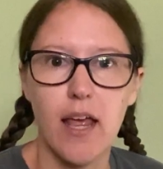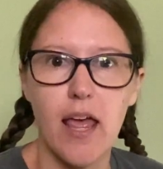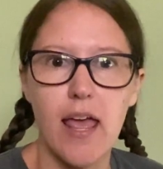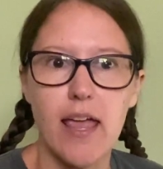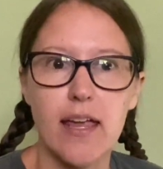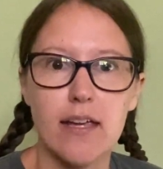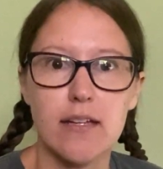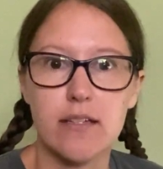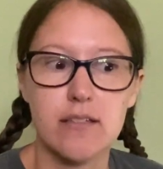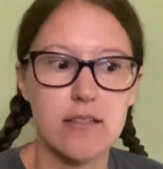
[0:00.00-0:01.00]

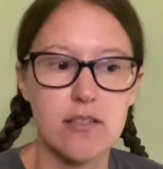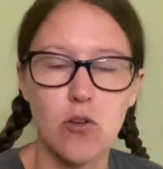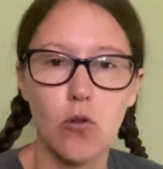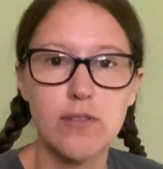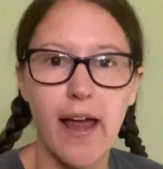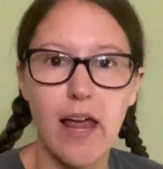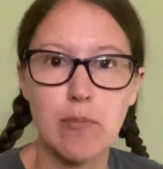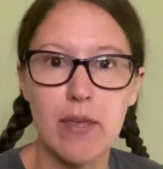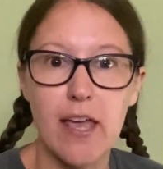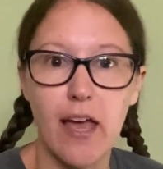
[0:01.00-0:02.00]
And this whole time
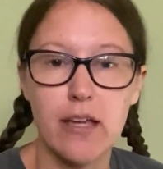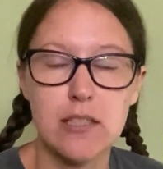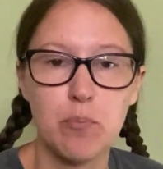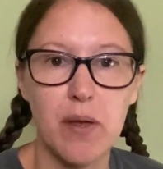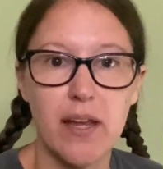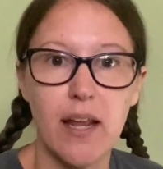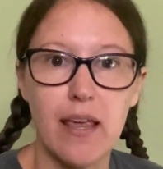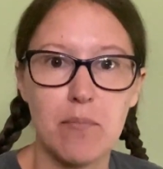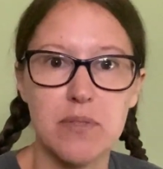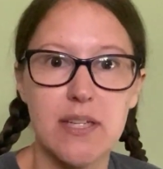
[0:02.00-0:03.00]
it has been
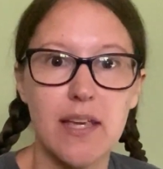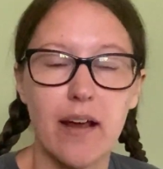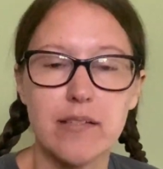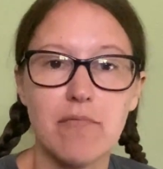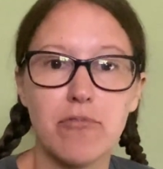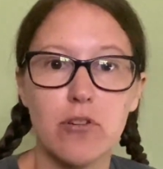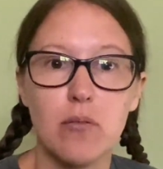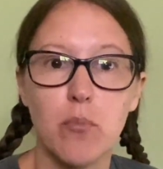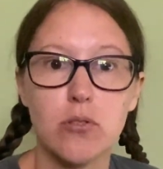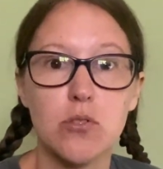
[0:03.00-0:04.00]
empty except for the
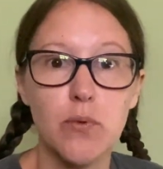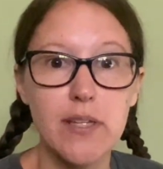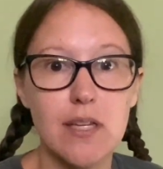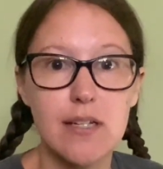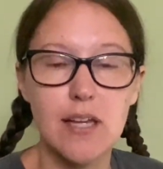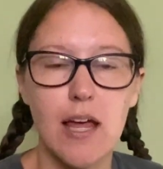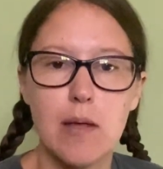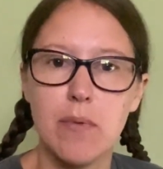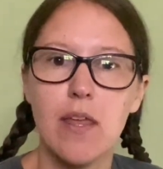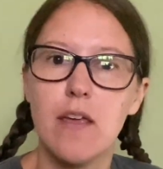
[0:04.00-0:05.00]
most recent
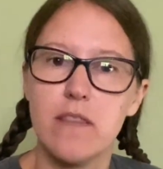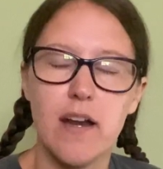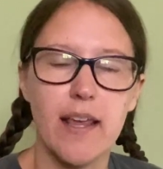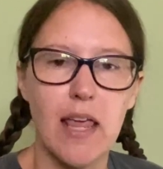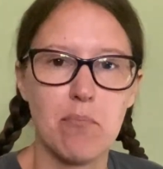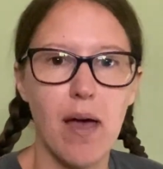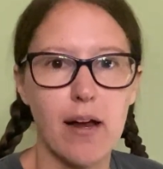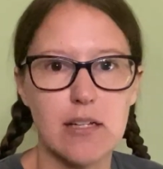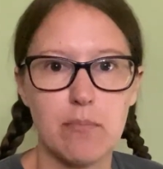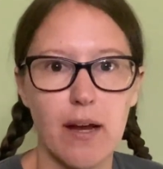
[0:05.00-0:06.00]
time that I came back
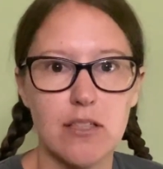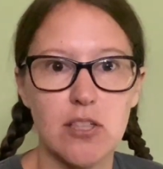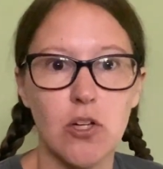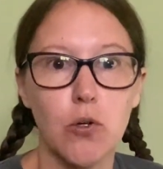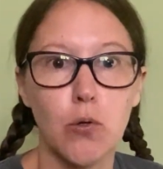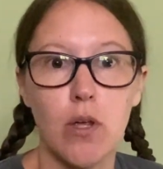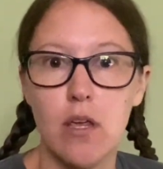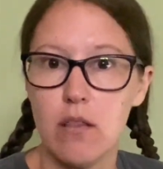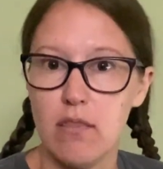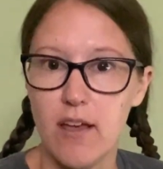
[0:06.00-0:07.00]
to Mexico.
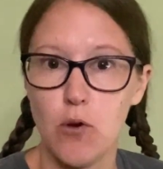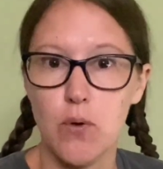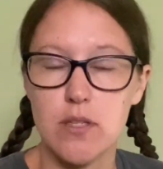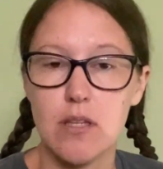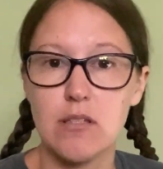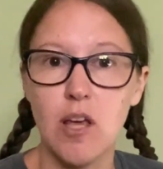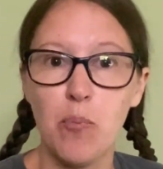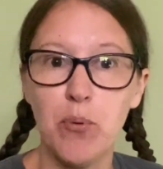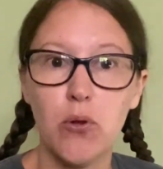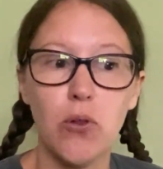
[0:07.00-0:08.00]
There was this
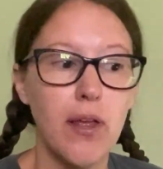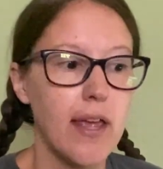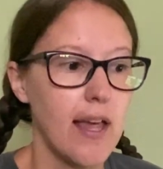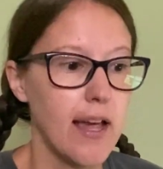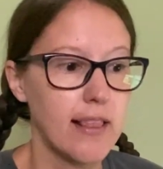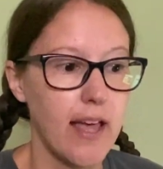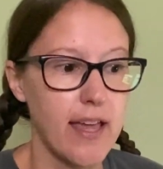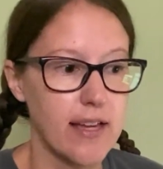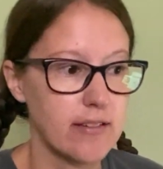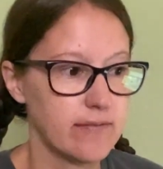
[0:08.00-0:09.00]
couple and like,